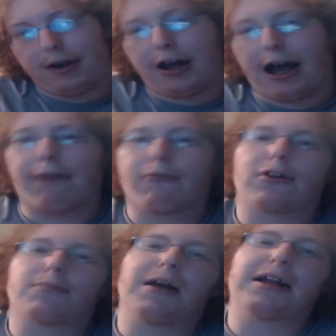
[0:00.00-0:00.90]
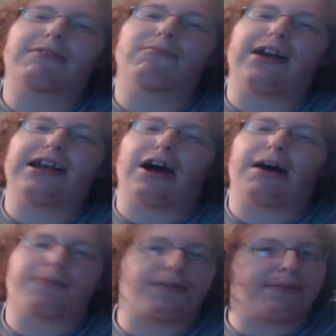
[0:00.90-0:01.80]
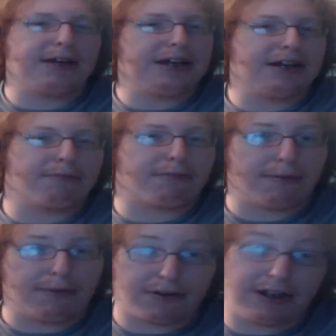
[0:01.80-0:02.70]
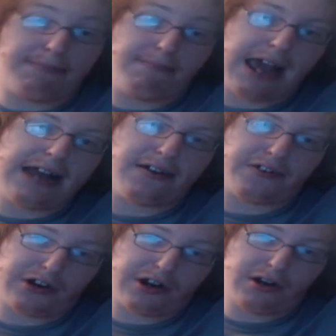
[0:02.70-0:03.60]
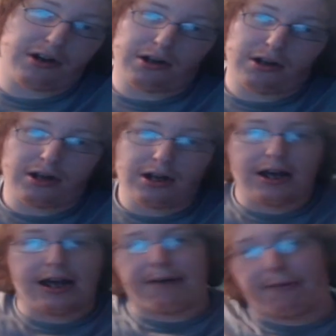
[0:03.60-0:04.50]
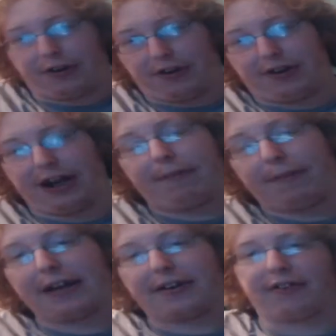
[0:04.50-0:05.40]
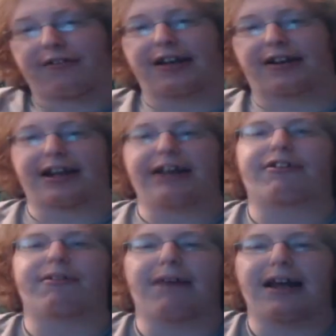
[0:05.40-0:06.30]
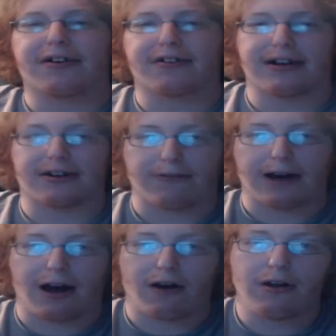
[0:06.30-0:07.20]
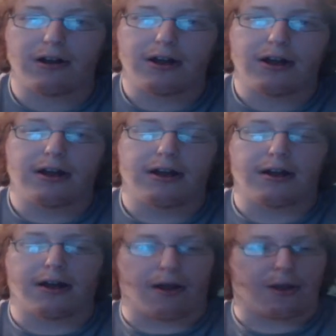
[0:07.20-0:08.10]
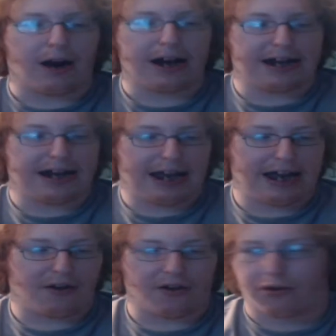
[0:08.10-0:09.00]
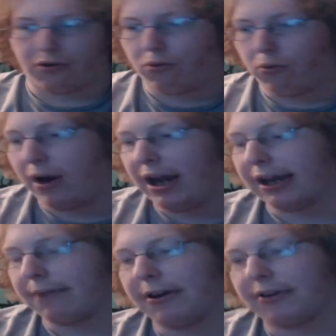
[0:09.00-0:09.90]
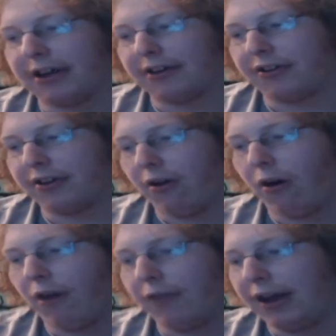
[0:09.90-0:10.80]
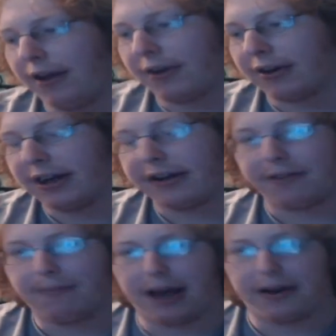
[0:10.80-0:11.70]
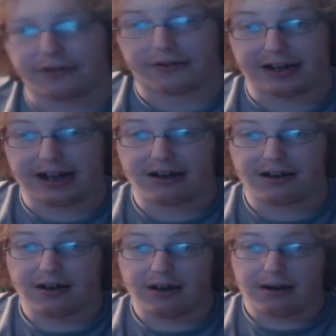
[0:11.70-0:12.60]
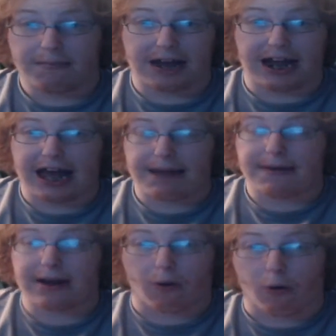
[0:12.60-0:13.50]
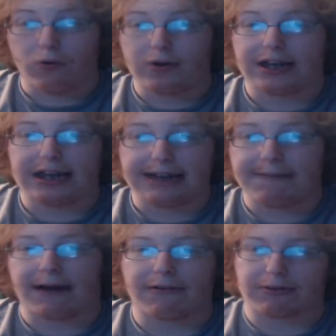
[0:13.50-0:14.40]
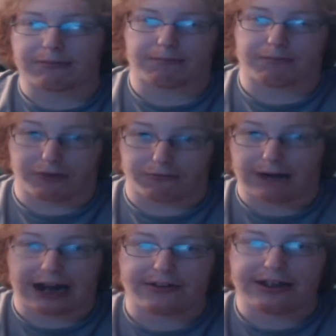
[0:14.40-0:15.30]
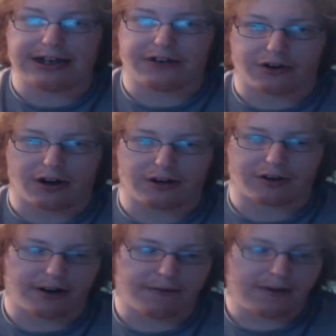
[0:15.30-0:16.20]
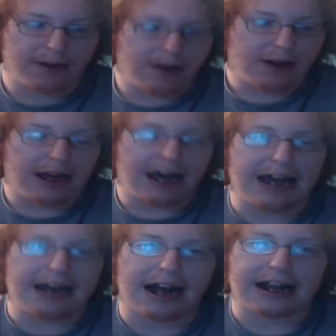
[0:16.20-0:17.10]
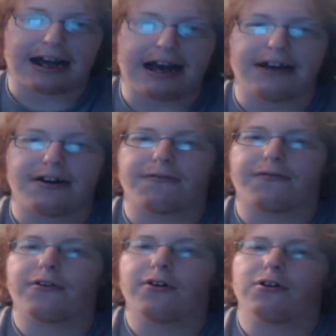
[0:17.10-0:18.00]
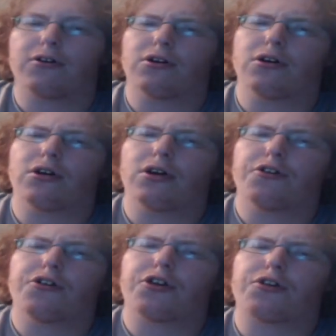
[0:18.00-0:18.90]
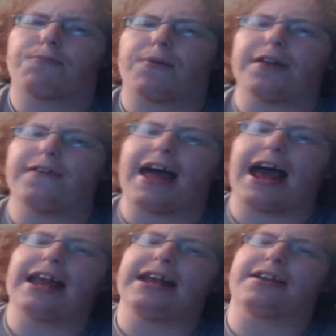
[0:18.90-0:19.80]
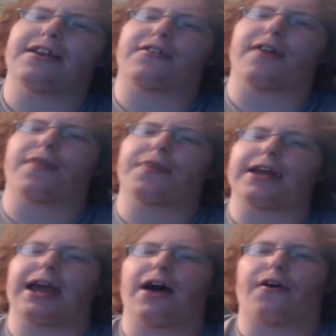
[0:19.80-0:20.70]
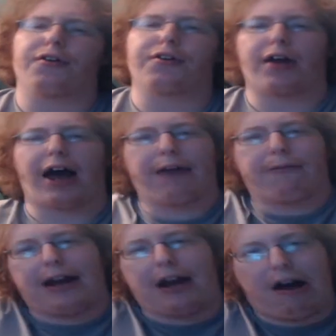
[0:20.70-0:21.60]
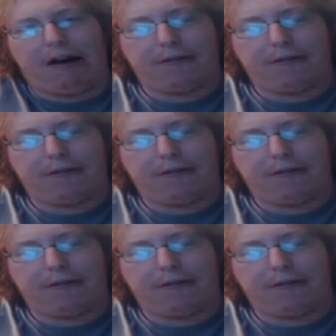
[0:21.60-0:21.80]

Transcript: I worked my way up to being the promo team manager, and was basically a station manager as well. Although I didn't handle quite as much as all the other station managers did, but I had my own team I was directly in charge of, and I kind of spun that into something else. I went off.